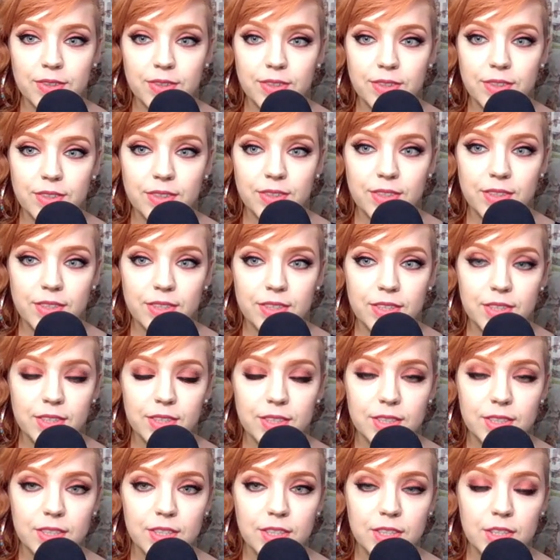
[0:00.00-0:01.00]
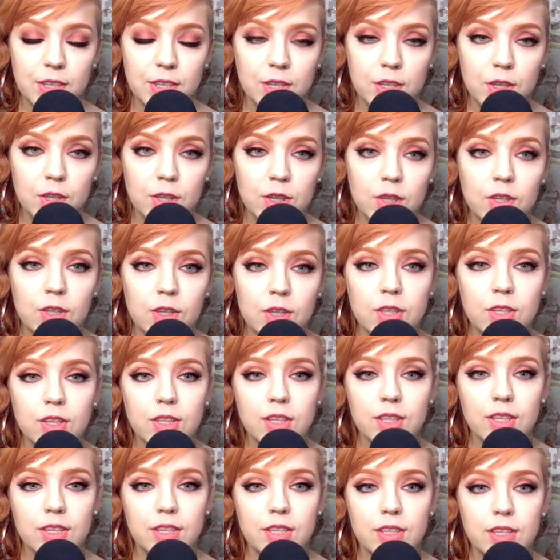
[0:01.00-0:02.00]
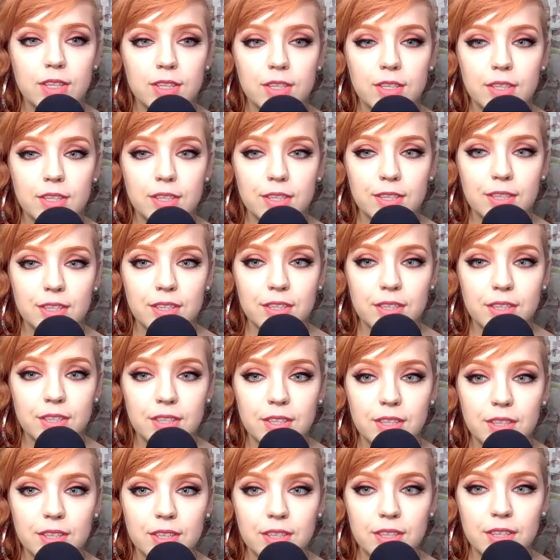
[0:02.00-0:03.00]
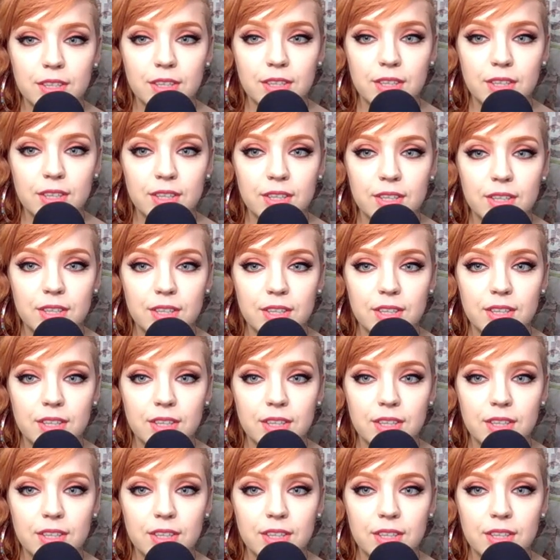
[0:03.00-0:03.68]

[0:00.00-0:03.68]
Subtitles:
[no speech]